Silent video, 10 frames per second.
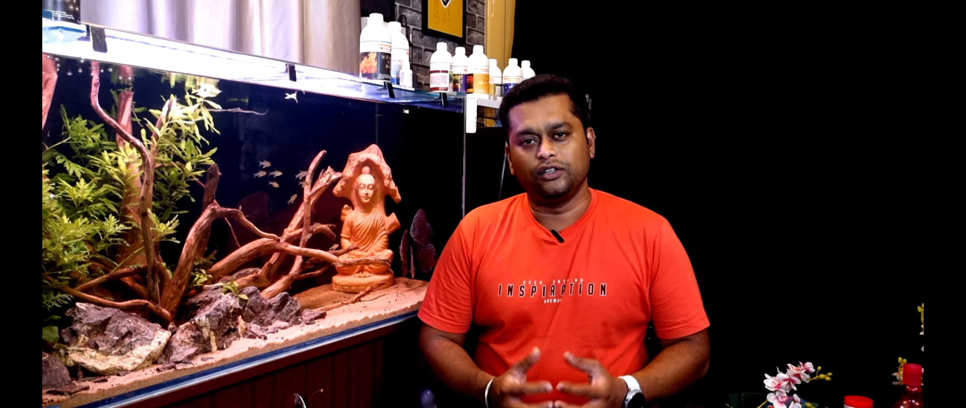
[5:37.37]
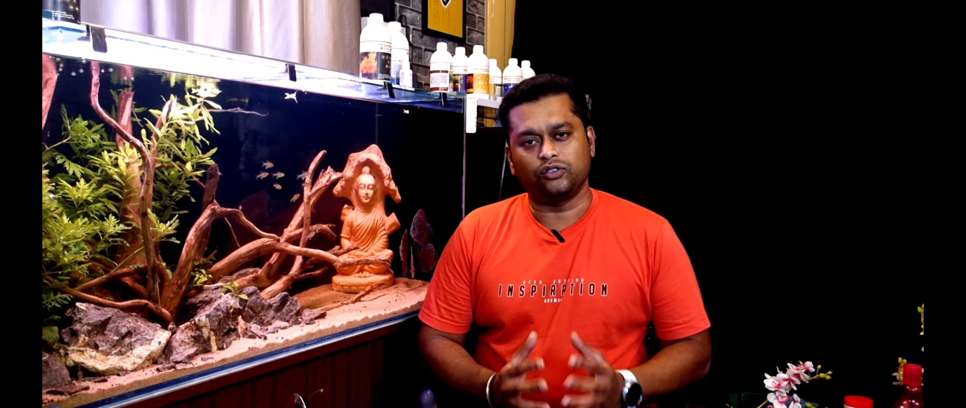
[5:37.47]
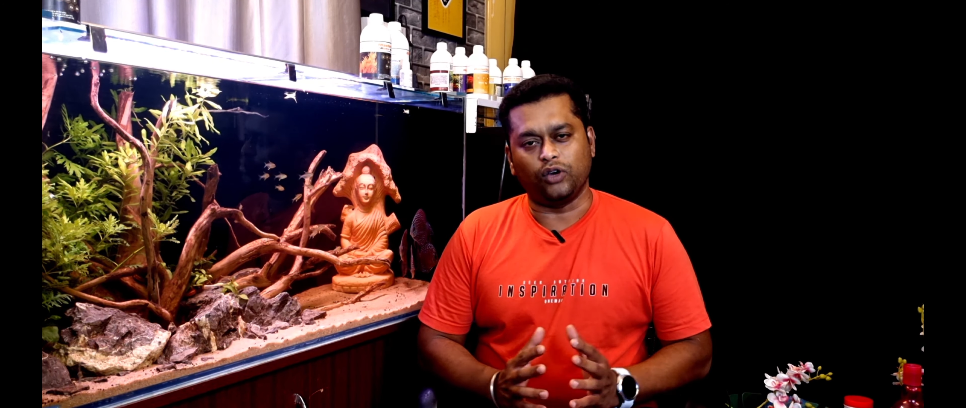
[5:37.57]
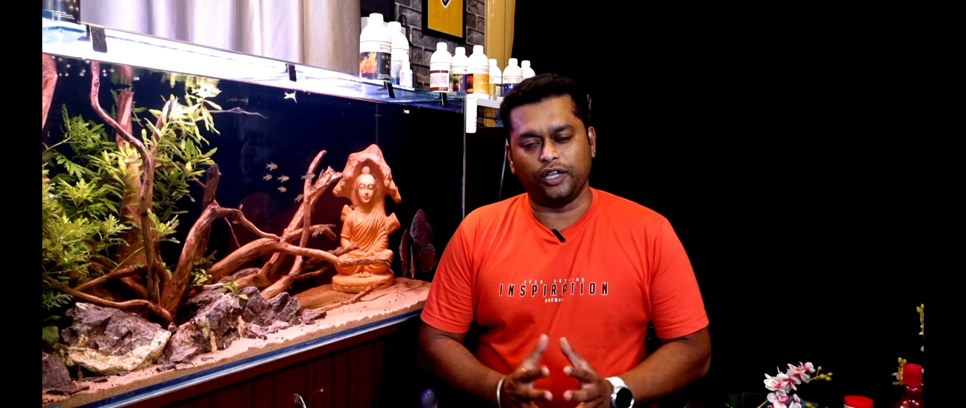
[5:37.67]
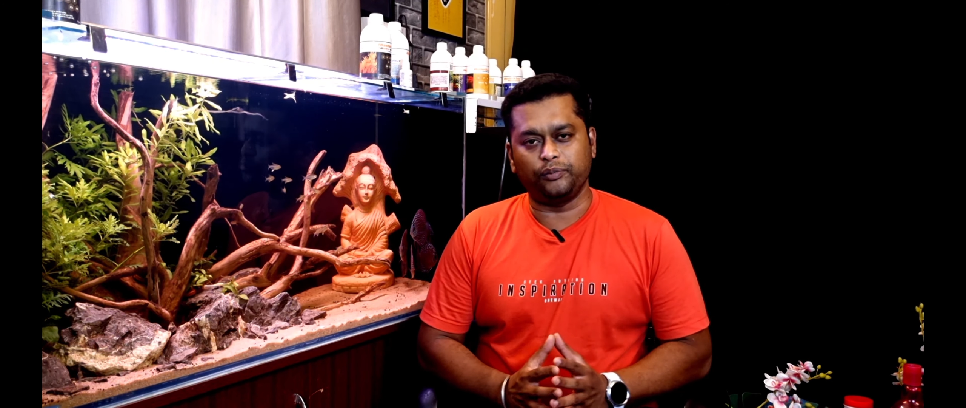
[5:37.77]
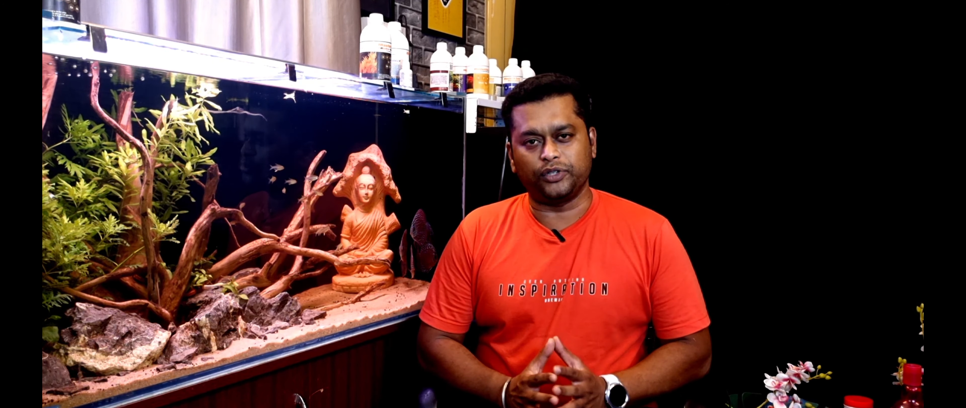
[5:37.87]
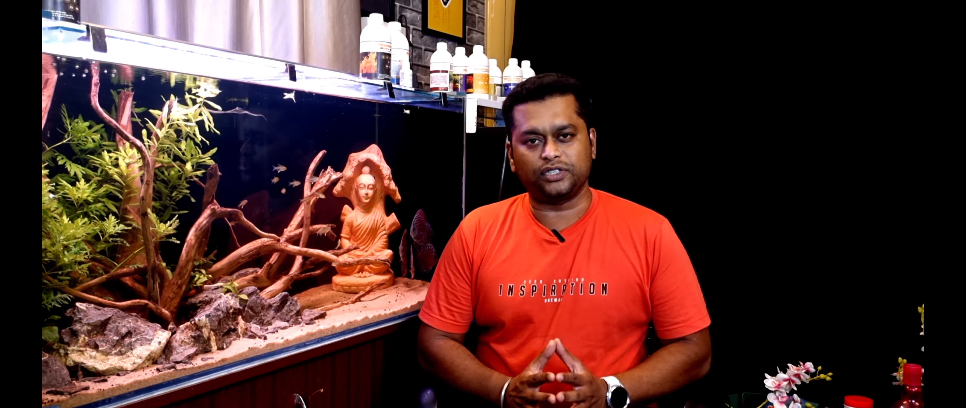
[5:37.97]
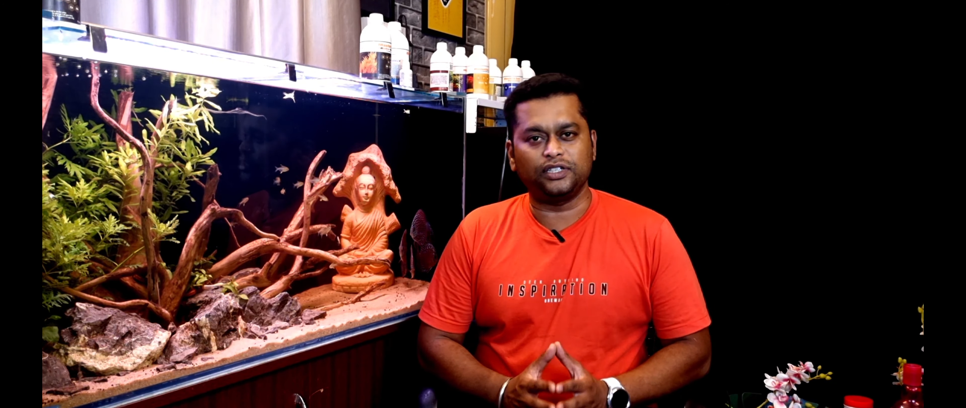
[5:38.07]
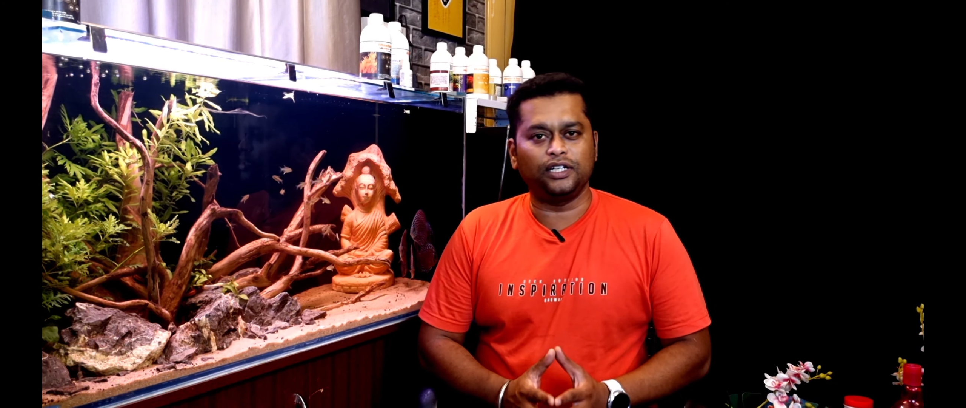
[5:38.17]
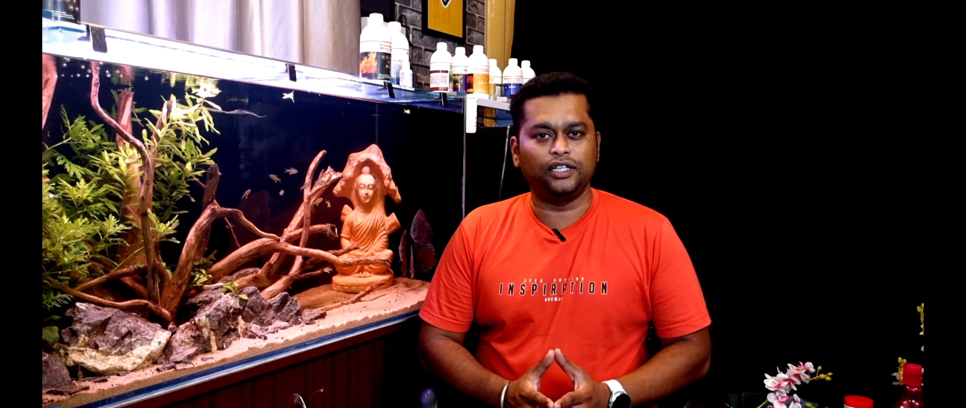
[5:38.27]
So I
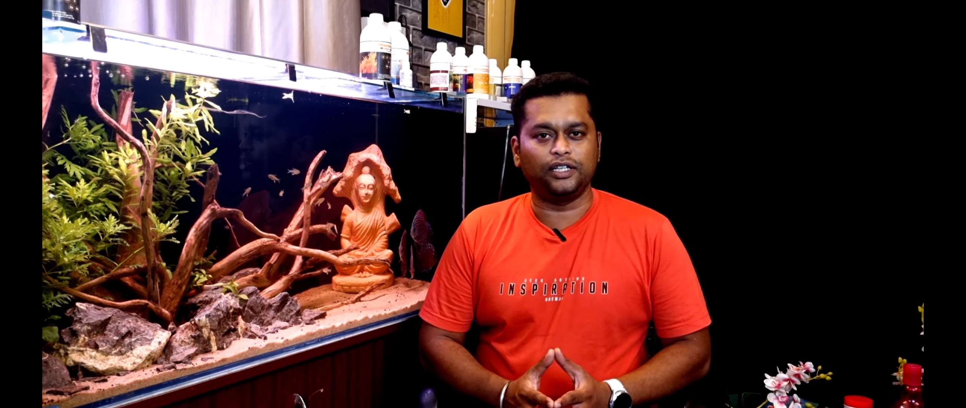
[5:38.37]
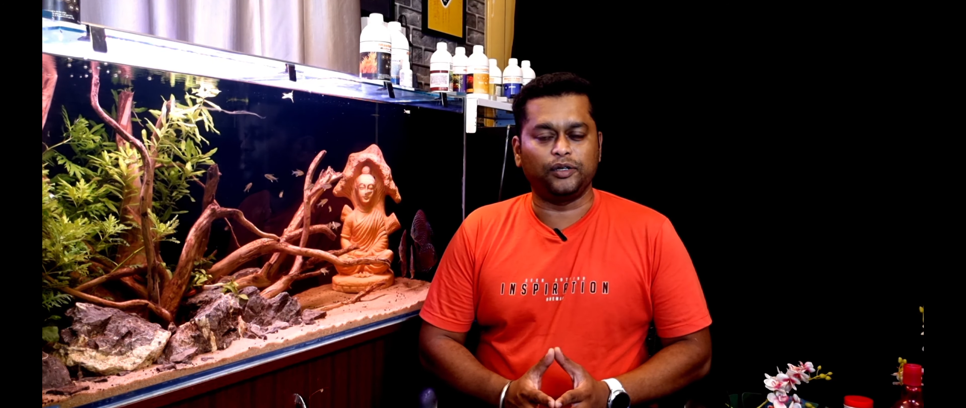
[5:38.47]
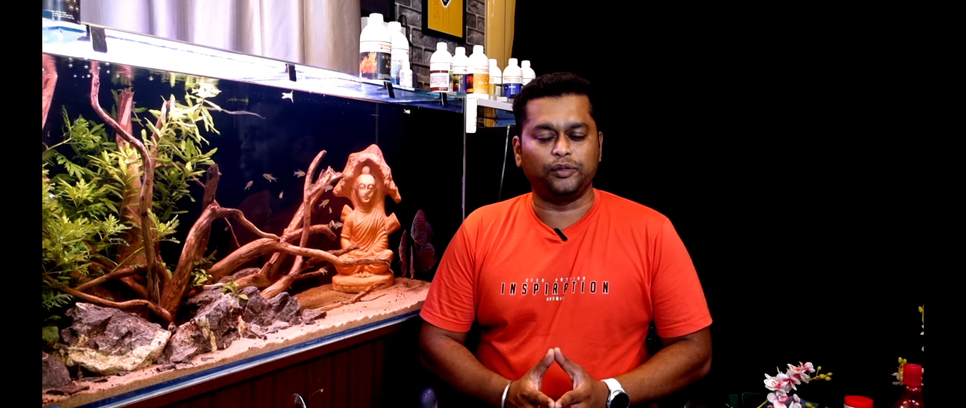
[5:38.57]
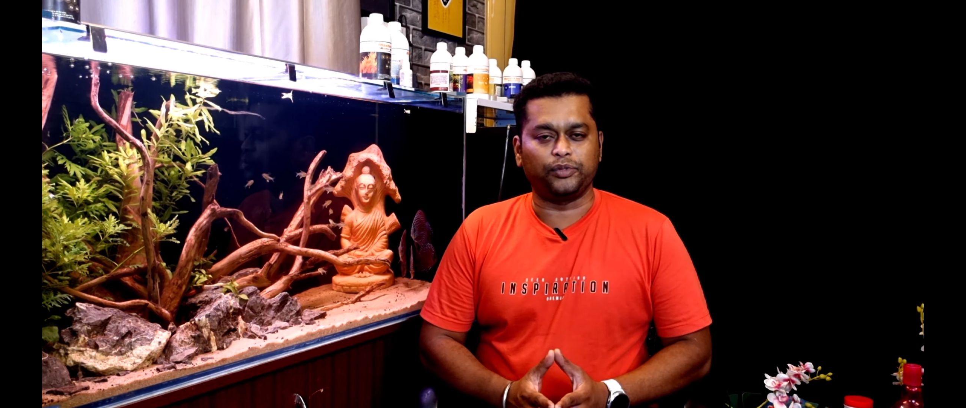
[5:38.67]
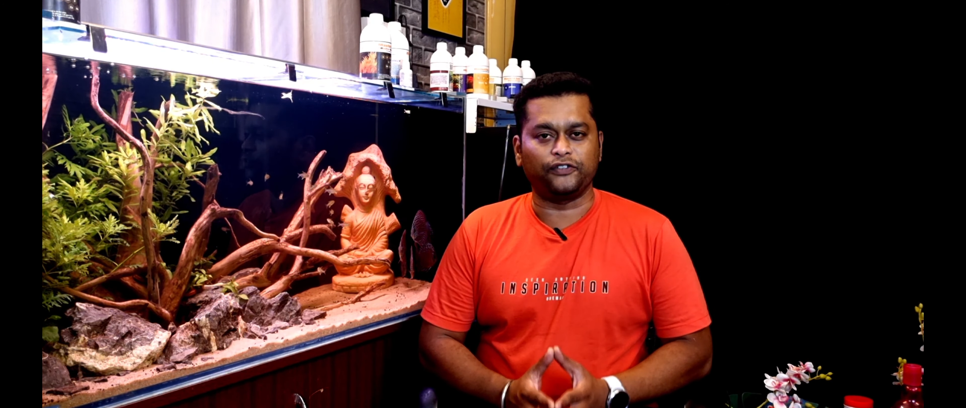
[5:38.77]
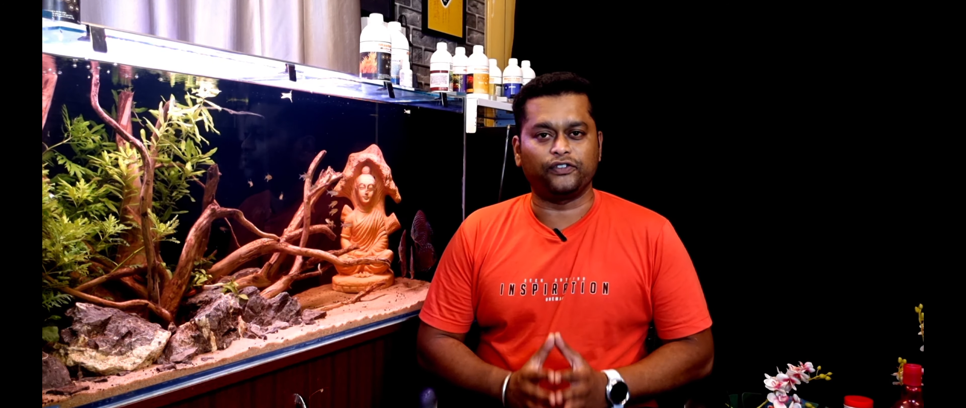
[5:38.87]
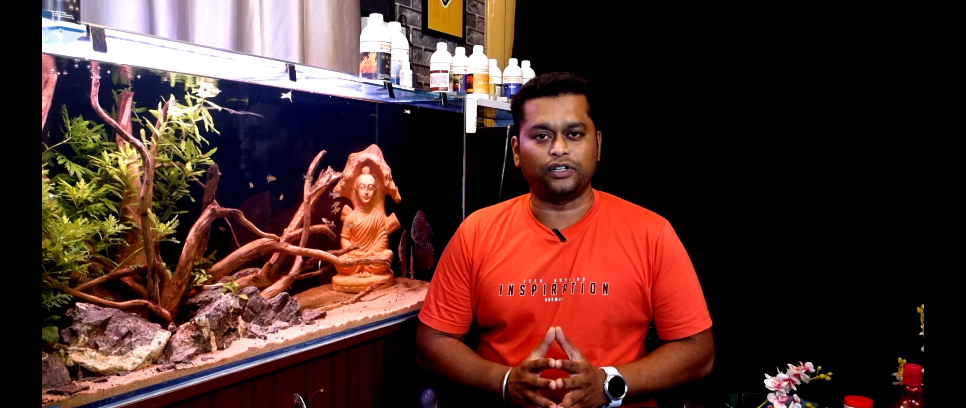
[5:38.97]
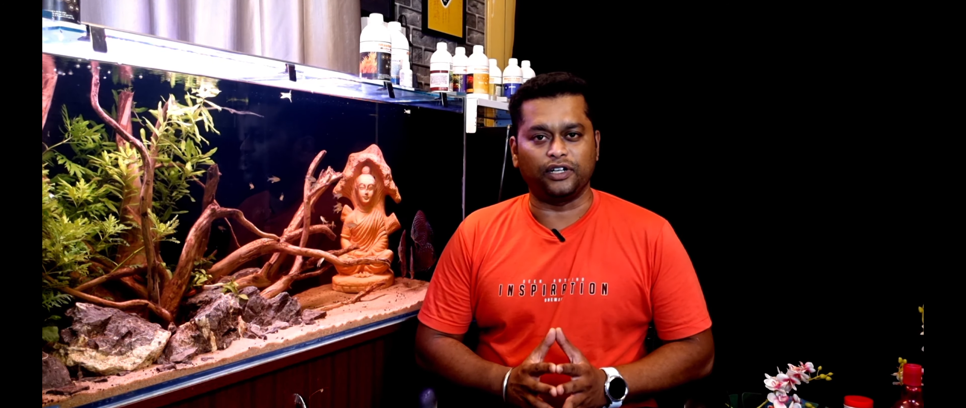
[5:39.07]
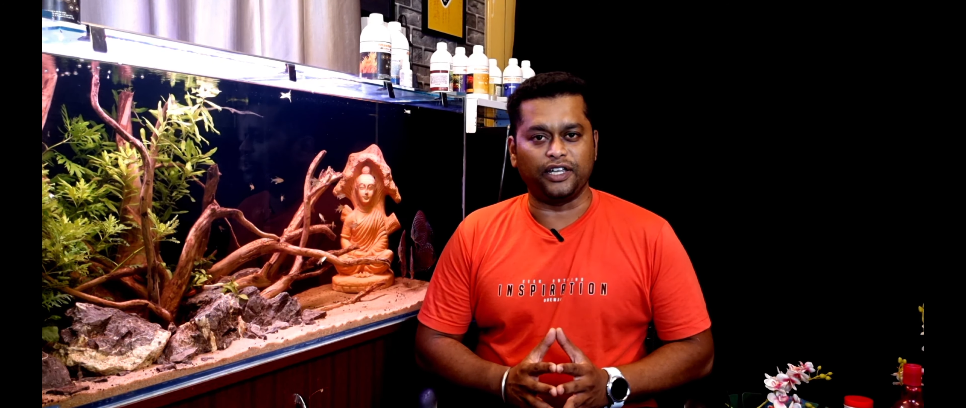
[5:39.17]
personally prefer